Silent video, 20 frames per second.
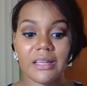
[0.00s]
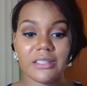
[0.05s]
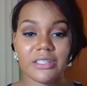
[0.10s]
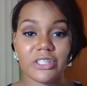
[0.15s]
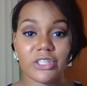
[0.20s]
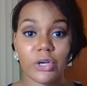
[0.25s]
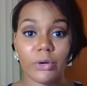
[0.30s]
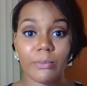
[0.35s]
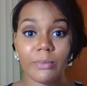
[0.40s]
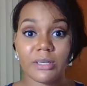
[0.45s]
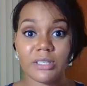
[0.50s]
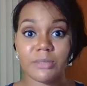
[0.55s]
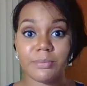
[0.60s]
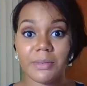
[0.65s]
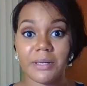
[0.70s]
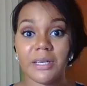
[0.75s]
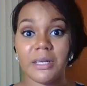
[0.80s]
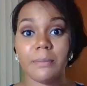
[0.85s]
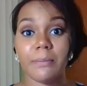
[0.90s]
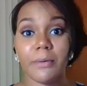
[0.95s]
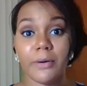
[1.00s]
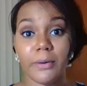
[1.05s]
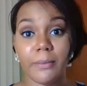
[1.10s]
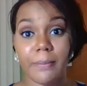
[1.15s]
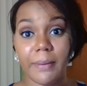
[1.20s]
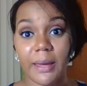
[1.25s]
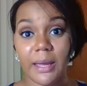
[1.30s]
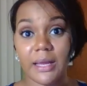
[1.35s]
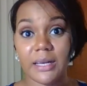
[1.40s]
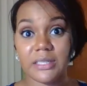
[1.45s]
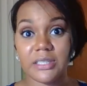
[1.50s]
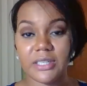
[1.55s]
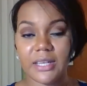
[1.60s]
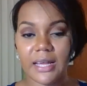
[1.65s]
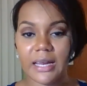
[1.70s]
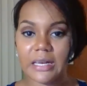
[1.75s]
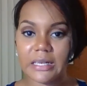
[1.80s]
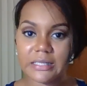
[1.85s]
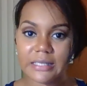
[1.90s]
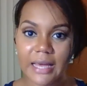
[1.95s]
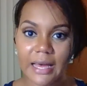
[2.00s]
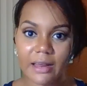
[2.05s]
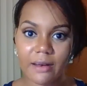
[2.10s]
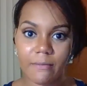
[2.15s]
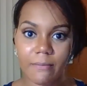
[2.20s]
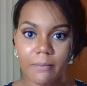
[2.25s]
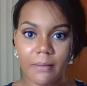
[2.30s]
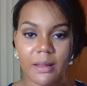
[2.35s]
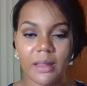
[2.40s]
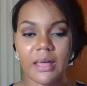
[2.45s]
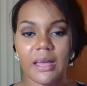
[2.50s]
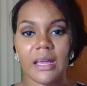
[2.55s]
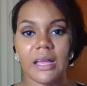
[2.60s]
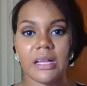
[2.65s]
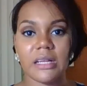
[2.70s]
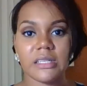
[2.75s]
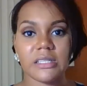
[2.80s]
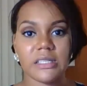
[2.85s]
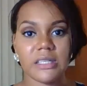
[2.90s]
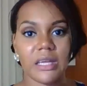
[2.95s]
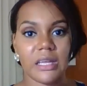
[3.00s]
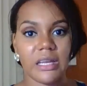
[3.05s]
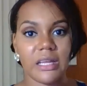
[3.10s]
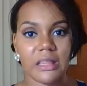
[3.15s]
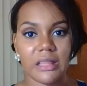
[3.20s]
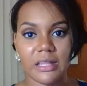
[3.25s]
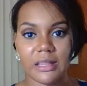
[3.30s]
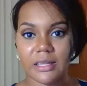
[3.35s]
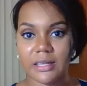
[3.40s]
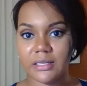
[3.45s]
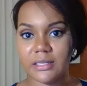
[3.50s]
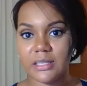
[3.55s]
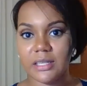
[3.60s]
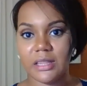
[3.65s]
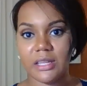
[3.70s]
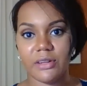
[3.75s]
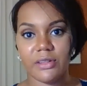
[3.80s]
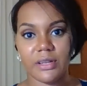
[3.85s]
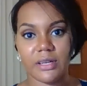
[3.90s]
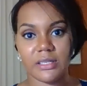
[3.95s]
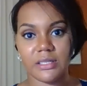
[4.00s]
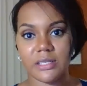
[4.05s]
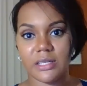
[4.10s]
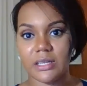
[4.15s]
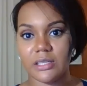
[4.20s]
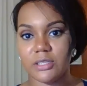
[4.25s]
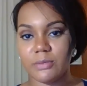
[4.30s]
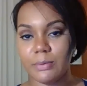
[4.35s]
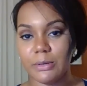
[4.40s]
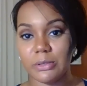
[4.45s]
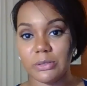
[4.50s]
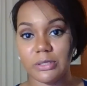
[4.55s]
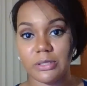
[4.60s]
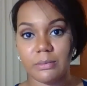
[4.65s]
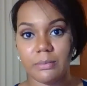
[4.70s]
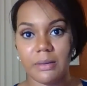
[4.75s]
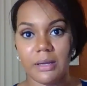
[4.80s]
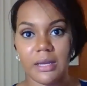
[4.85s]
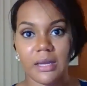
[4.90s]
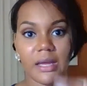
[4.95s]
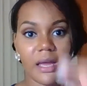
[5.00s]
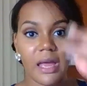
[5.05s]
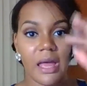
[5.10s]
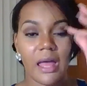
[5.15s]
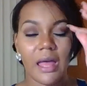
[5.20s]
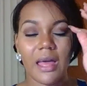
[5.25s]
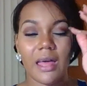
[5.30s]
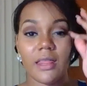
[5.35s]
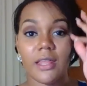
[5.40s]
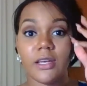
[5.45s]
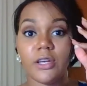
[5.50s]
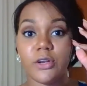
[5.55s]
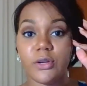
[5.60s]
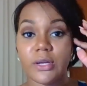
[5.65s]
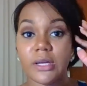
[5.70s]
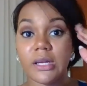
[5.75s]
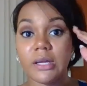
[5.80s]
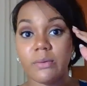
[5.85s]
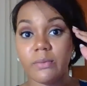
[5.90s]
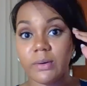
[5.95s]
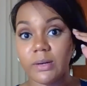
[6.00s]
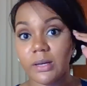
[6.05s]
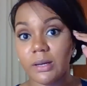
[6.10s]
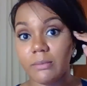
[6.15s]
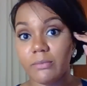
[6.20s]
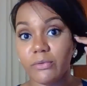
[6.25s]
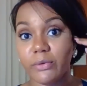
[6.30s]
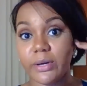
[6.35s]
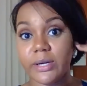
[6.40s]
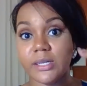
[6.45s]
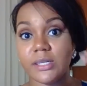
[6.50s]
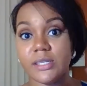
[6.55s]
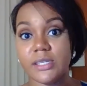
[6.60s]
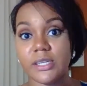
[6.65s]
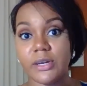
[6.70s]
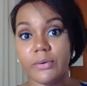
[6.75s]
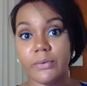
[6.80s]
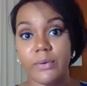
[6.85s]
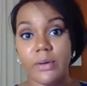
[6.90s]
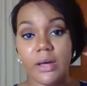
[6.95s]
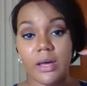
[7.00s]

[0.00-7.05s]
so much money per page that is out of place, anything that's in there that's not supposed to be, and then you can get written up for it. So